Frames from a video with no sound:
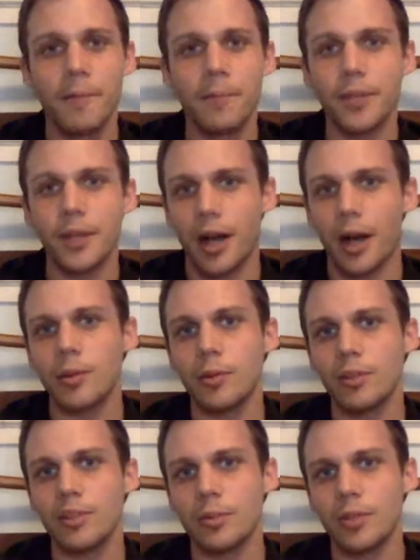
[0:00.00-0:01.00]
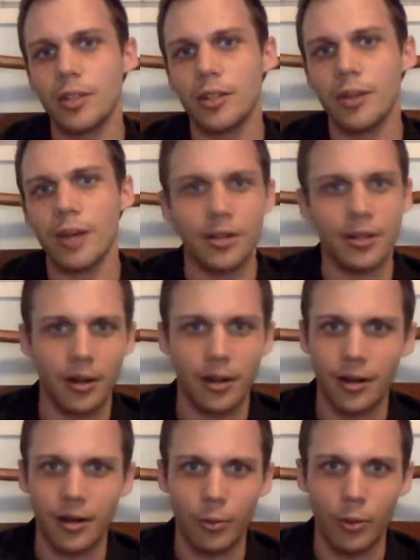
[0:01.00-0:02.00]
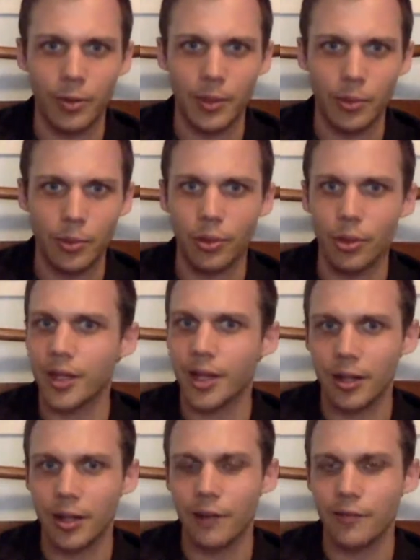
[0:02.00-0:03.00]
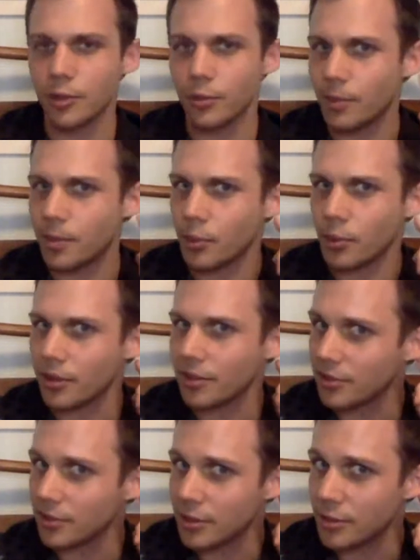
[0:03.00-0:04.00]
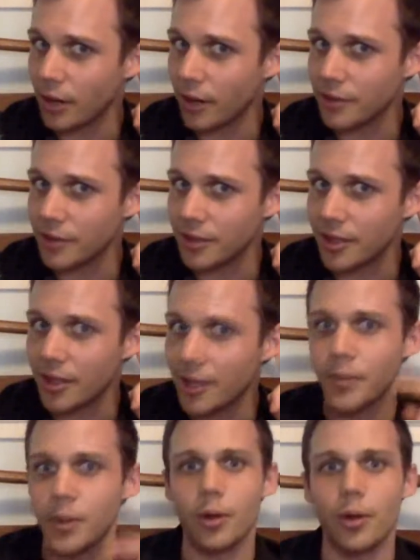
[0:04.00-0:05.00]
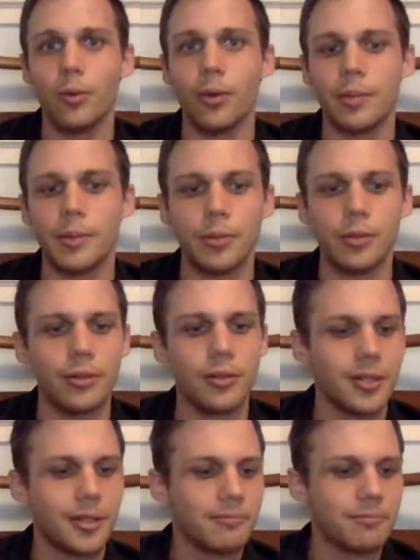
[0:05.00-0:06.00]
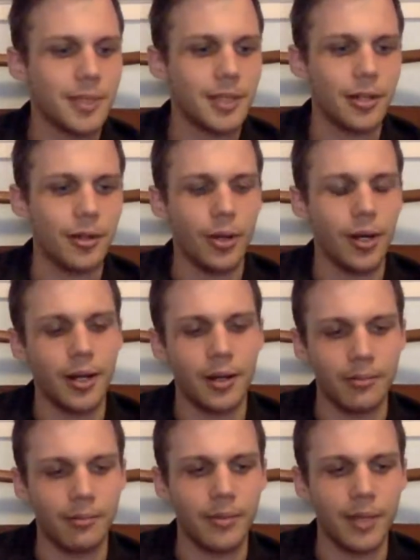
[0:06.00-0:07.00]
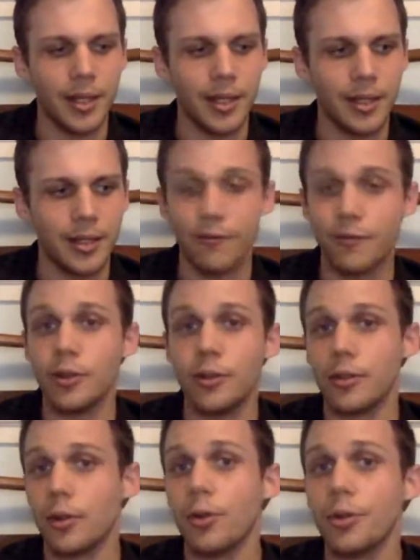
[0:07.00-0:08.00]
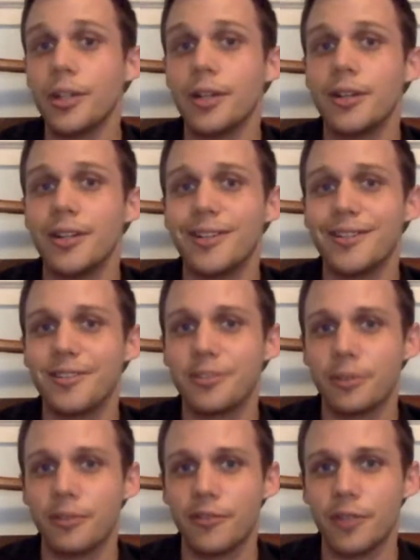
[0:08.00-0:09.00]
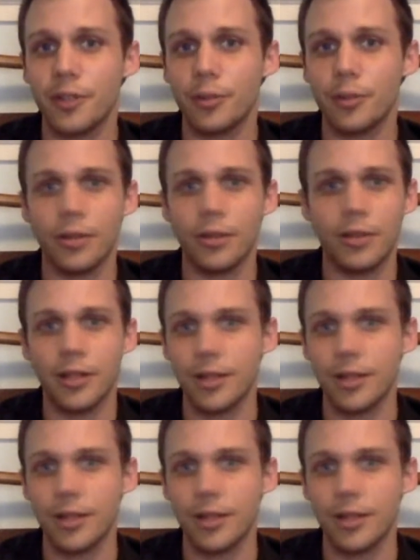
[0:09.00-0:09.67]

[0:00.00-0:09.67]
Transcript: the common ones that we hear about are what people look at often, or what people listen to often, or what people, you know, um, may, if you're in the culinary sort of field, what they